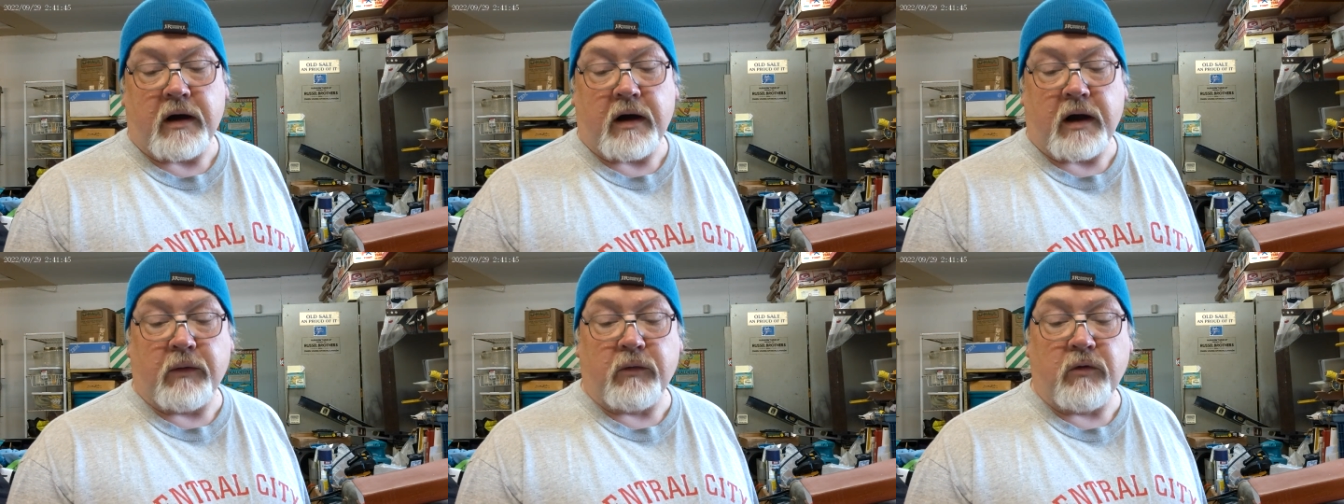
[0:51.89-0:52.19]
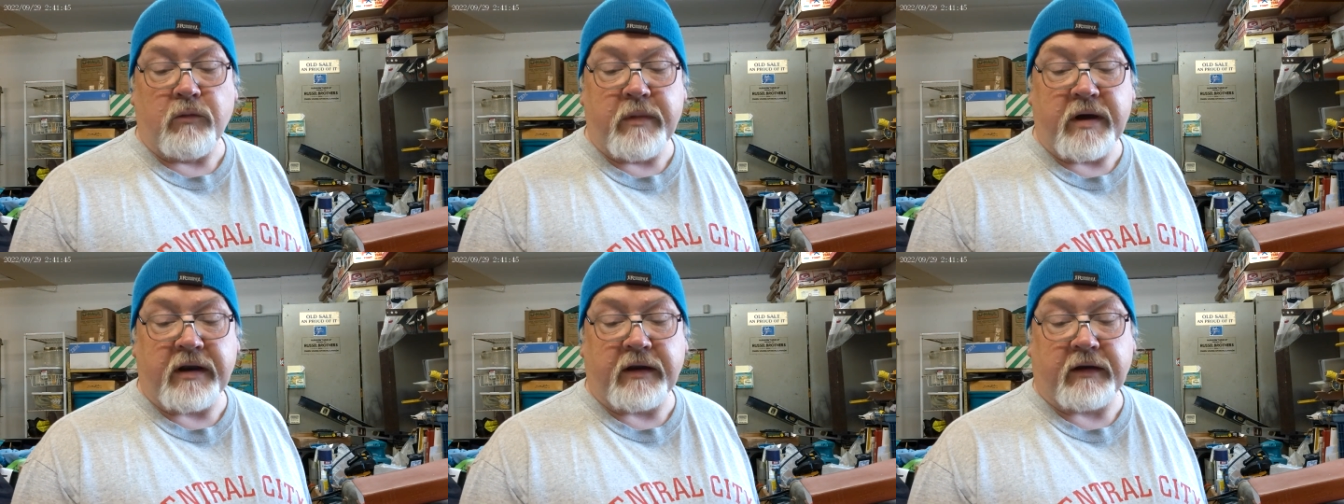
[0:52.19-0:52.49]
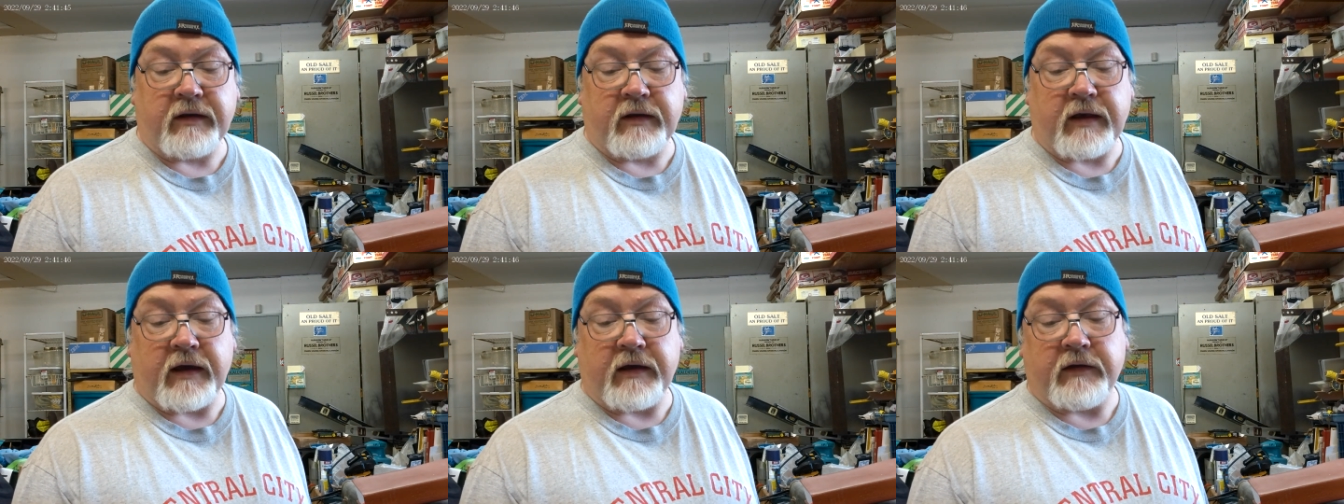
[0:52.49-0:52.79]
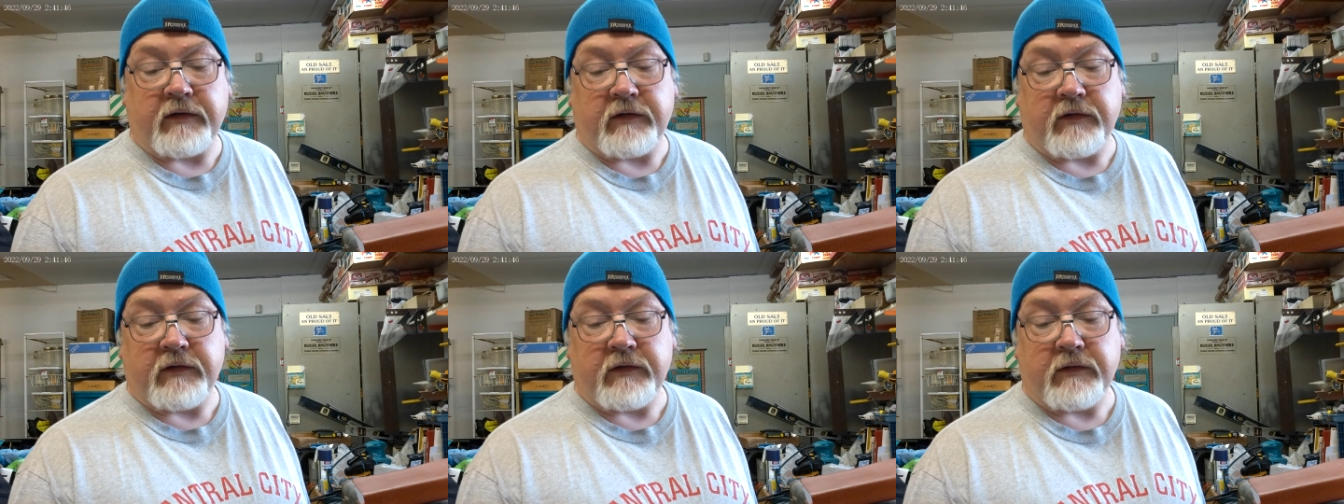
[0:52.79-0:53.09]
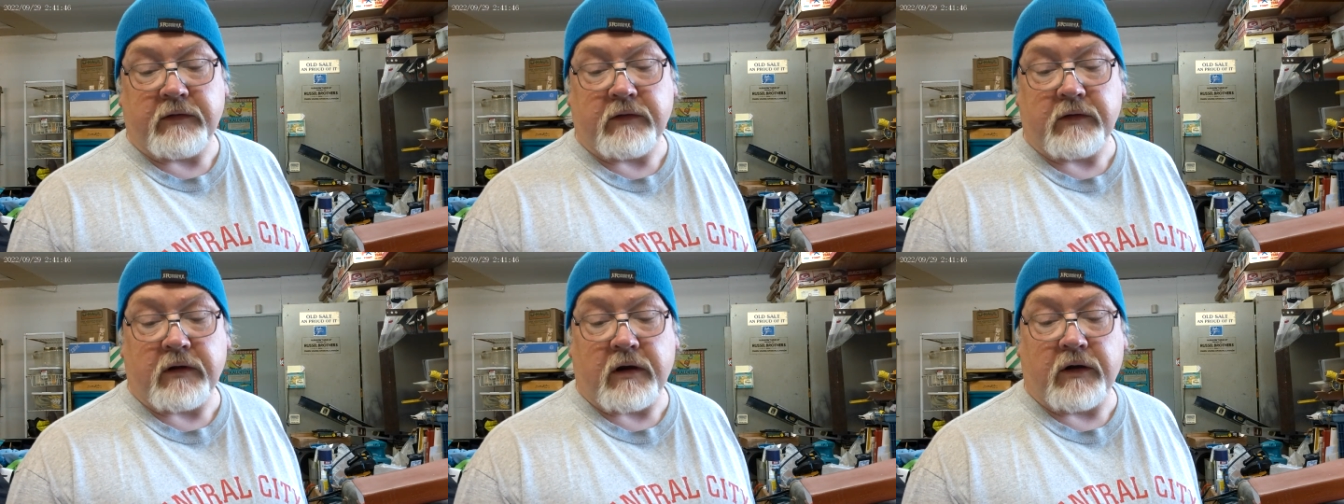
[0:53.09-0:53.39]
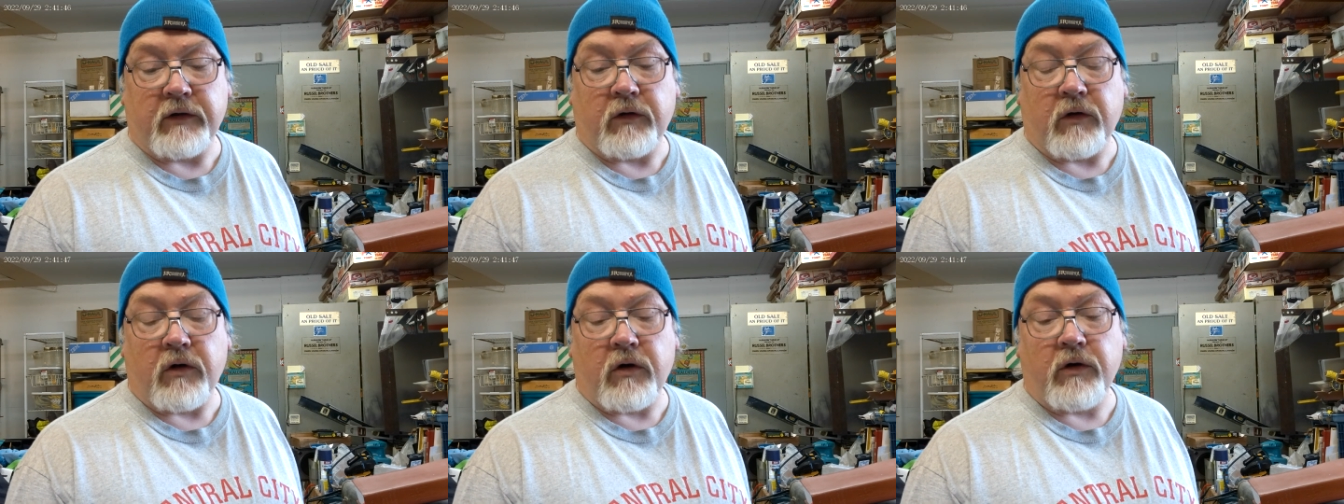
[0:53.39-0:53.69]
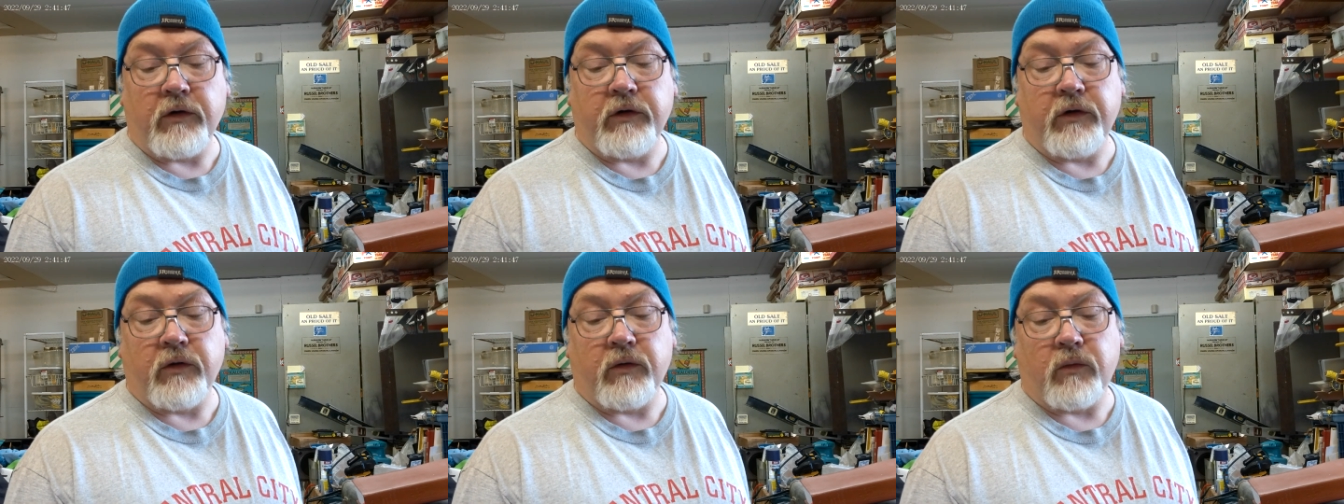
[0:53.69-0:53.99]
I will meditate on all
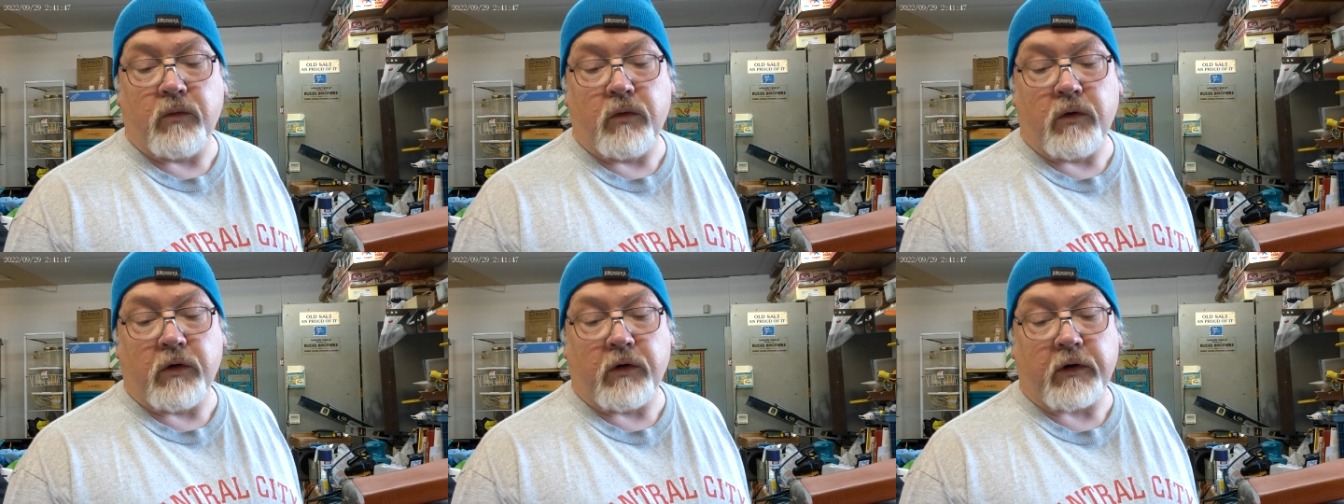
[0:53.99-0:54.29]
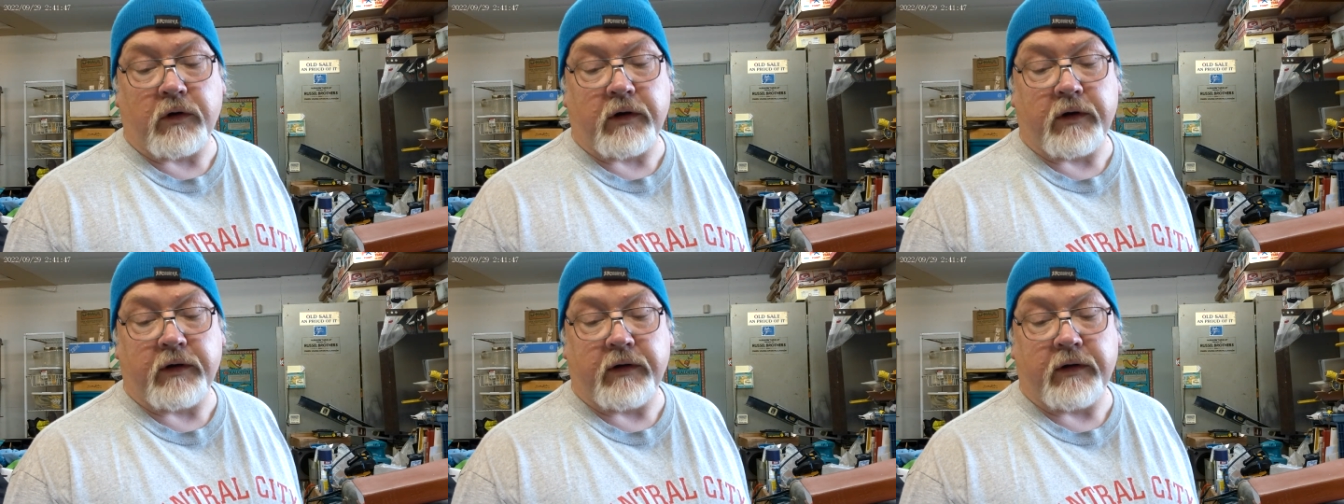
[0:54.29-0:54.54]
your work